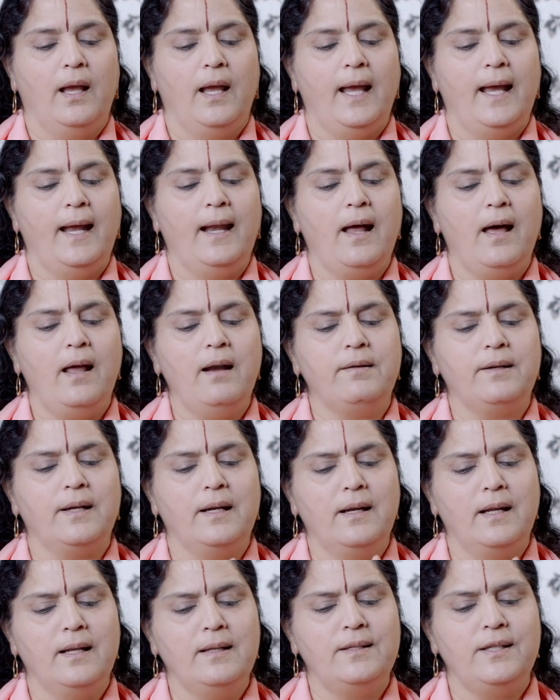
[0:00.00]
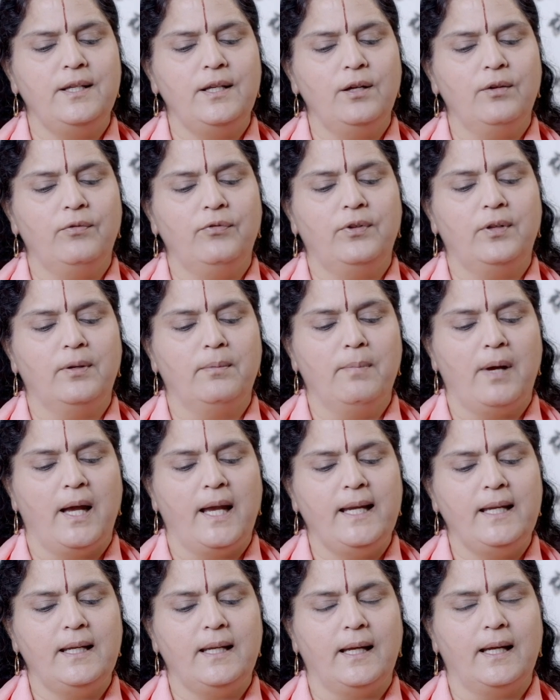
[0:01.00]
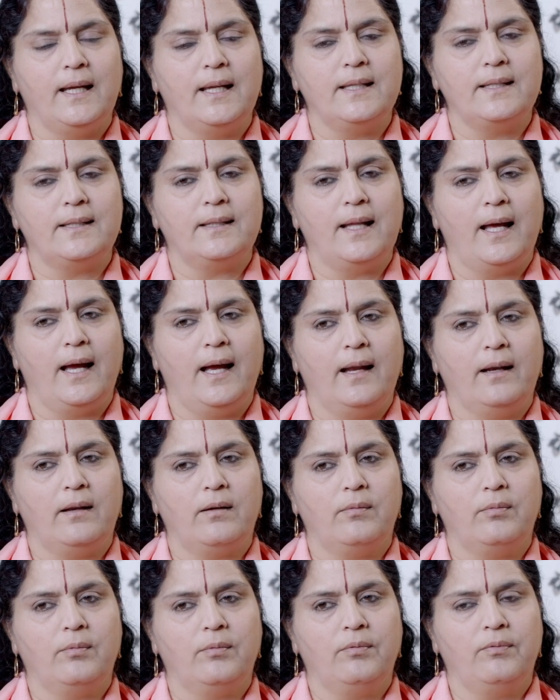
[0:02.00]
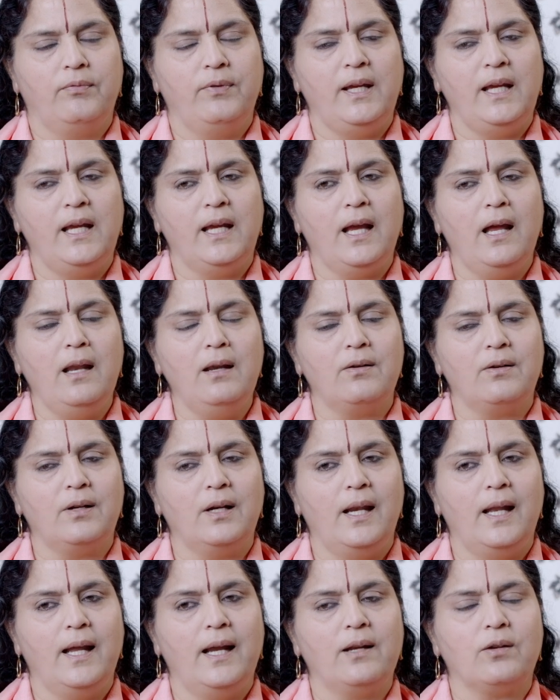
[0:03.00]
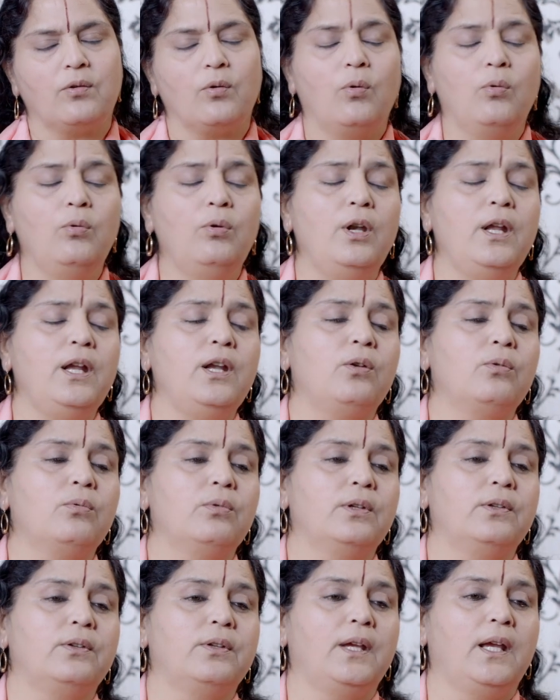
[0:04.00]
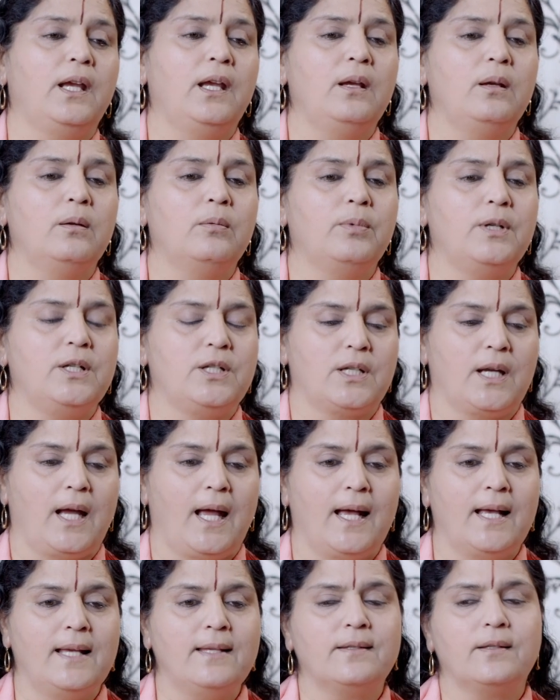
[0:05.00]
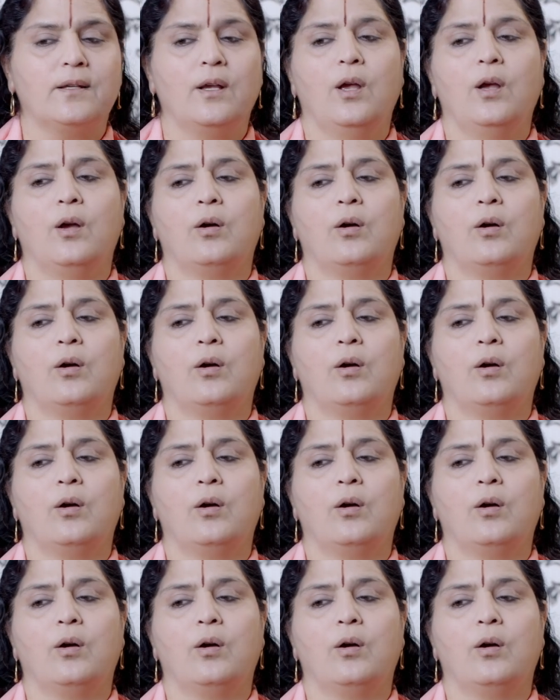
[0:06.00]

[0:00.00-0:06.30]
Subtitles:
And our tendency of the mind is that we can relate only to a thing which has